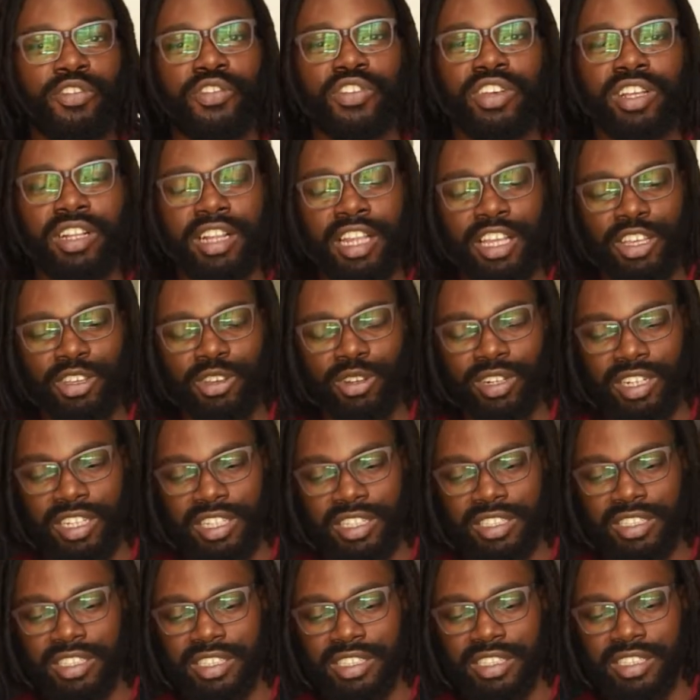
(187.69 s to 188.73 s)
feel like you
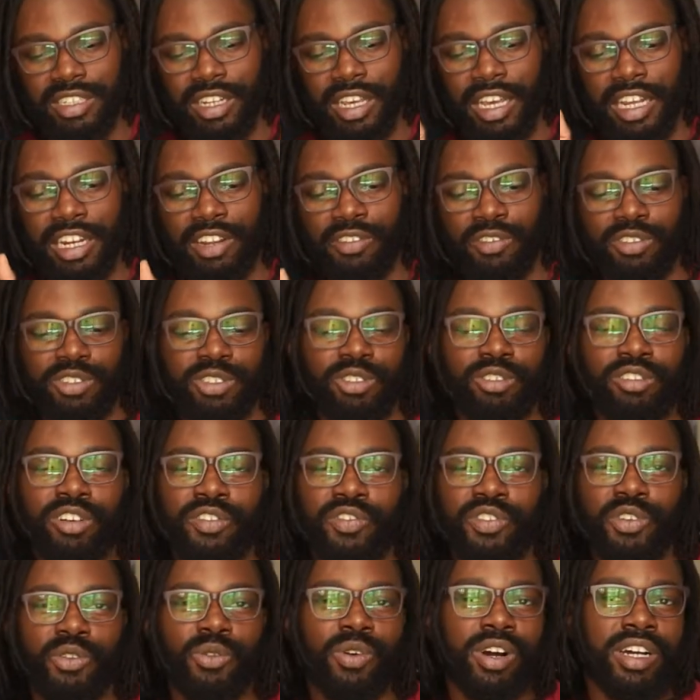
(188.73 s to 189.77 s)
need any
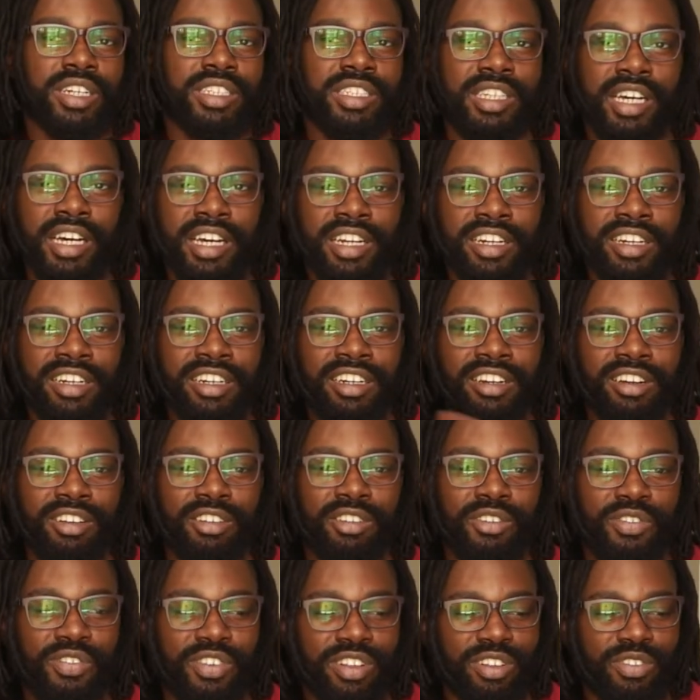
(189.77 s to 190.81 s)
photography work done,
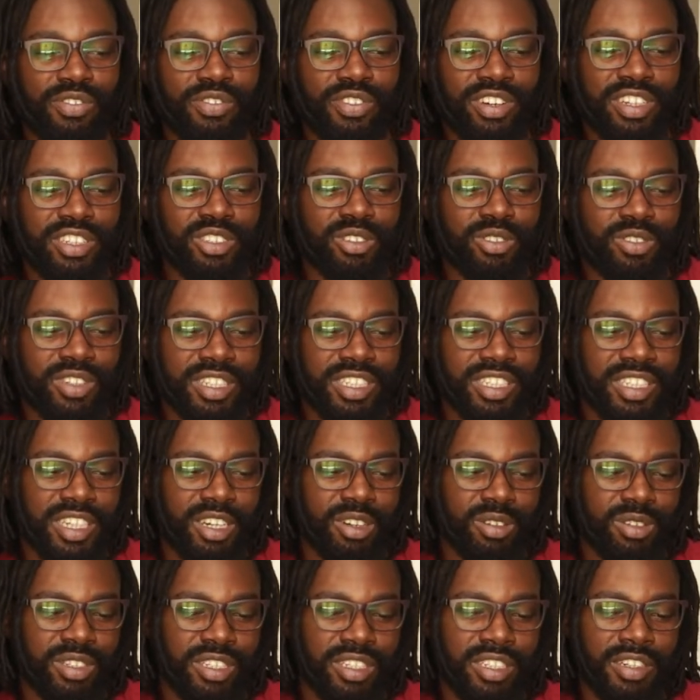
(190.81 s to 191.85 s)
feel free to reach
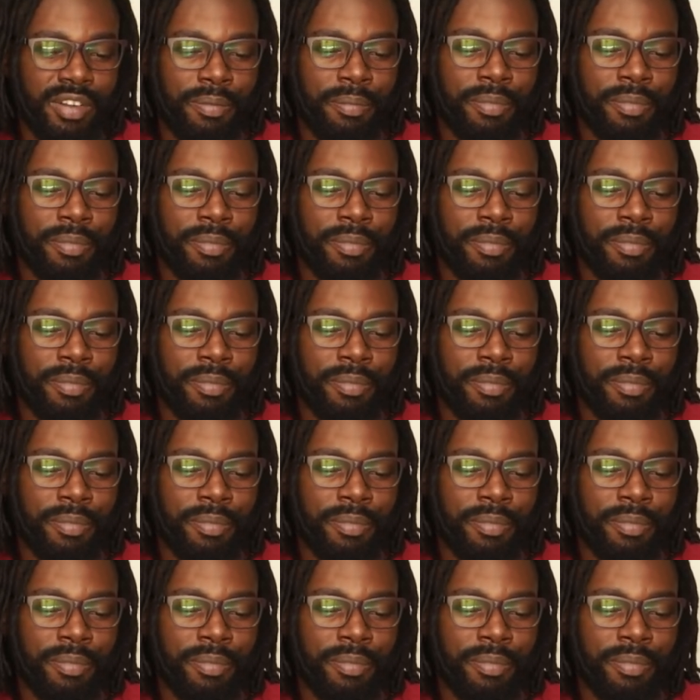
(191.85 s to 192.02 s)
out,